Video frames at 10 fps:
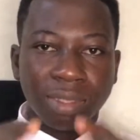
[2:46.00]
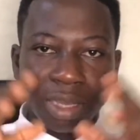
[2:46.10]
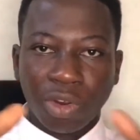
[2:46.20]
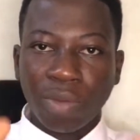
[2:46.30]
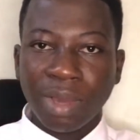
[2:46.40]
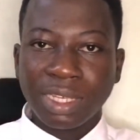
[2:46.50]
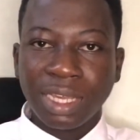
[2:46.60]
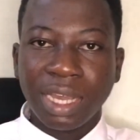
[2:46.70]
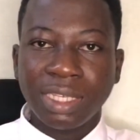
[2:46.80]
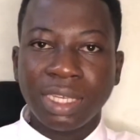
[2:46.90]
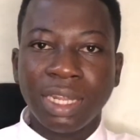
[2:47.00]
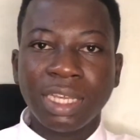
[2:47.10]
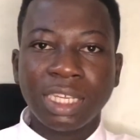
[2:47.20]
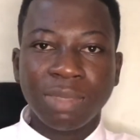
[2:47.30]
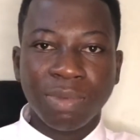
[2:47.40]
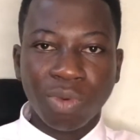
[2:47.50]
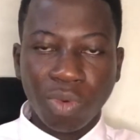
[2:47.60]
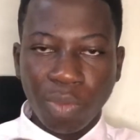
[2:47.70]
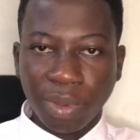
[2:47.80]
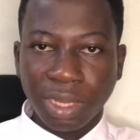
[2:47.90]
a normal site that has been
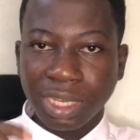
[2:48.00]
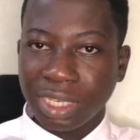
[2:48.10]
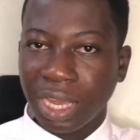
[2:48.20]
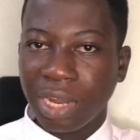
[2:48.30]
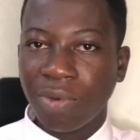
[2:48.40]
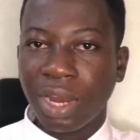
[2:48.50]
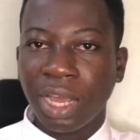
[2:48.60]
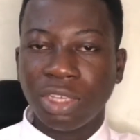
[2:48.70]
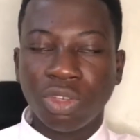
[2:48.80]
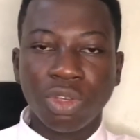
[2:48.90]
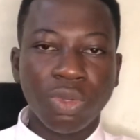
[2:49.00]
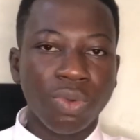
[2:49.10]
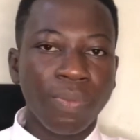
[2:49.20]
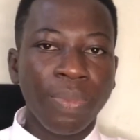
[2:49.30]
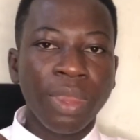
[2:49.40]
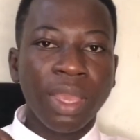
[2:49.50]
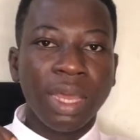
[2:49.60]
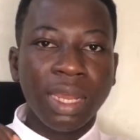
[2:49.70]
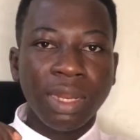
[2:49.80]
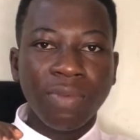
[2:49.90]
opened, just like the one that I show you.
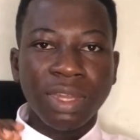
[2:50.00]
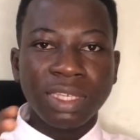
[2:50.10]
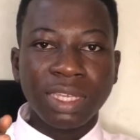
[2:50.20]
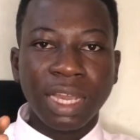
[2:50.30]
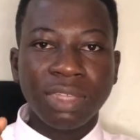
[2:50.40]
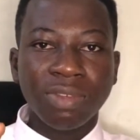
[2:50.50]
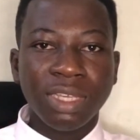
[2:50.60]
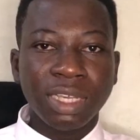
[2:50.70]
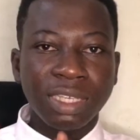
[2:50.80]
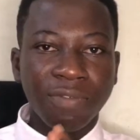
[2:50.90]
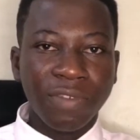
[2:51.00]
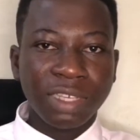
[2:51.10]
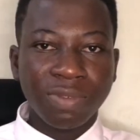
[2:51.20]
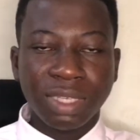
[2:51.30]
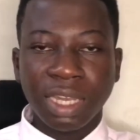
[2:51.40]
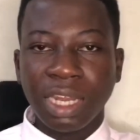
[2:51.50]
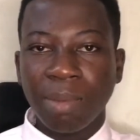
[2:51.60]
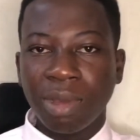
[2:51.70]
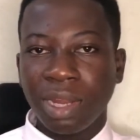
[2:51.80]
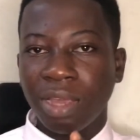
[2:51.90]
And then with this site, you just invest with any
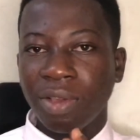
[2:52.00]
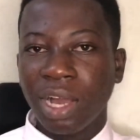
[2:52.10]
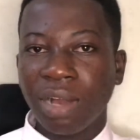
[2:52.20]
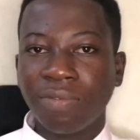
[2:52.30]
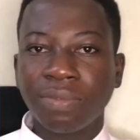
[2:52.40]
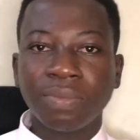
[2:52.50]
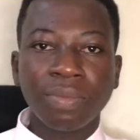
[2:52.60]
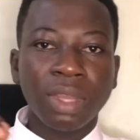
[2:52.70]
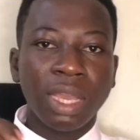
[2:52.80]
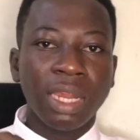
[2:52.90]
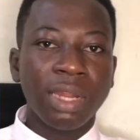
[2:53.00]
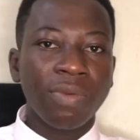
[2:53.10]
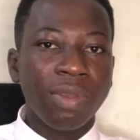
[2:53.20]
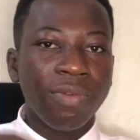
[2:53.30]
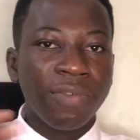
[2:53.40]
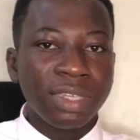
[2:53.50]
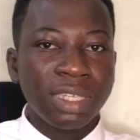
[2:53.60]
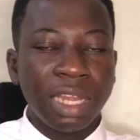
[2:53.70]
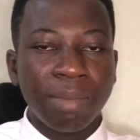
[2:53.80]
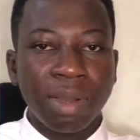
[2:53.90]
amount that you have, and then when you invest in
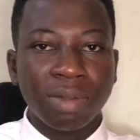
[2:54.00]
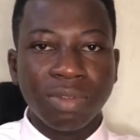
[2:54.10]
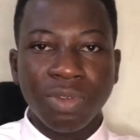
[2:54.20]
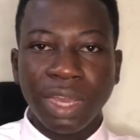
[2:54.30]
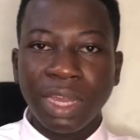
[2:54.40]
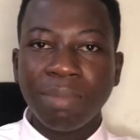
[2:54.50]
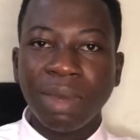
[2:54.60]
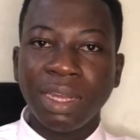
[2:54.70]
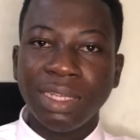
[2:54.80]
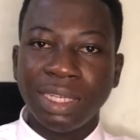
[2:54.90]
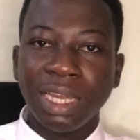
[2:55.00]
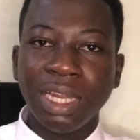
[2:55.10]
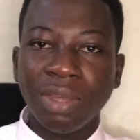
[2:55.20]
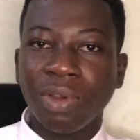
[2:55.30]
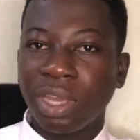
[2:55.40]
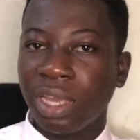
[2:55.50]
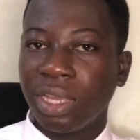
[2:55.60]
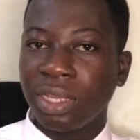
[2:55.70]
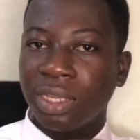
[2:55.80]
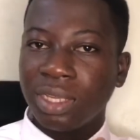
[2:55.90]
the amount, you earn money daily. Okay,
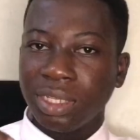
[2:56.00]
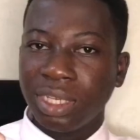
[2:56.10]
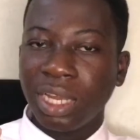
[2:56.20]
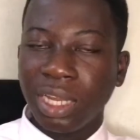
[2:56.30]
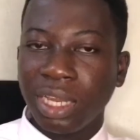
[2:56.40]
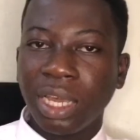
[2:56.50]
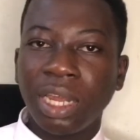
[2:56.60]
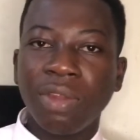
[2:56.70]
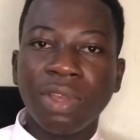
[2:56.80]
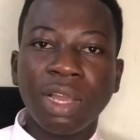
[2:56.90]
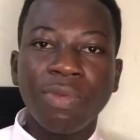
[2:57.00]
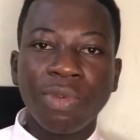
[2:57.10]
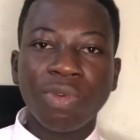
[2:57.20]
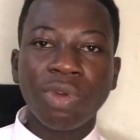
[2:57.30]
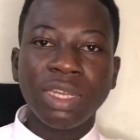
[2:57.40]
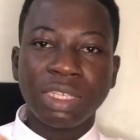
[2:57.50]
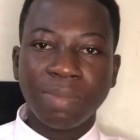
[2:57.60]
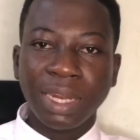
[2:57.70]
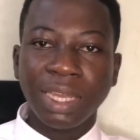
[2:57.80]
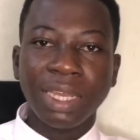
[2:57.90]
daily, and then you can withdraw this
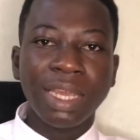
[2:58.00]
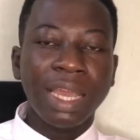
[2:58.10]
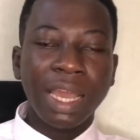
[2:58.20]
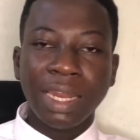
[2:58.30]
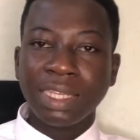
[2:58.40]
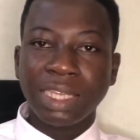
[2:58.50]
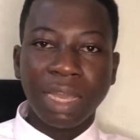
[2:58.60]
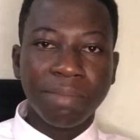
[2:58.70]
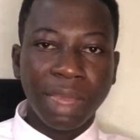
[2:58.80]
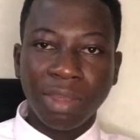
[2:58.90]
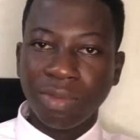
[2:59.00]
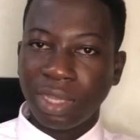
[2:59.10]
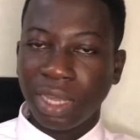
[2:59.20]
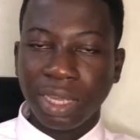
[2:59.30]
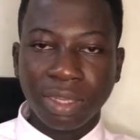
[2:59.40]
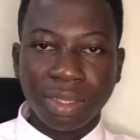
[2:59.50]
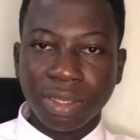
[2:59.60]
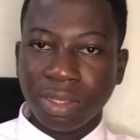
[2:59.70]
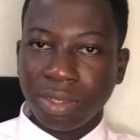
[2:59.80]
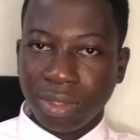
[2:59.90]
money anytime that you think
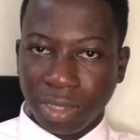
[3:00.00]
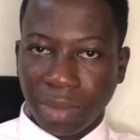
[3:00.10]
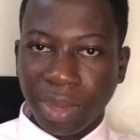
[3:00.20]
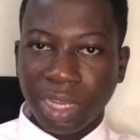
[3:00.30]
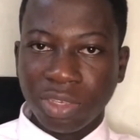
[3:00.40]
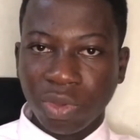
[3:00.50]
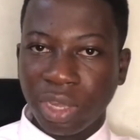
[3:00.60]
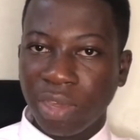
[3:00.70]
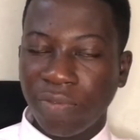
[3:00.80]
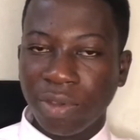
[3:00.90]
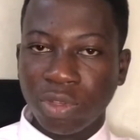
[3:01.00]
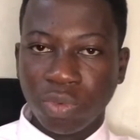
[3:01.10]
the money is okay for you to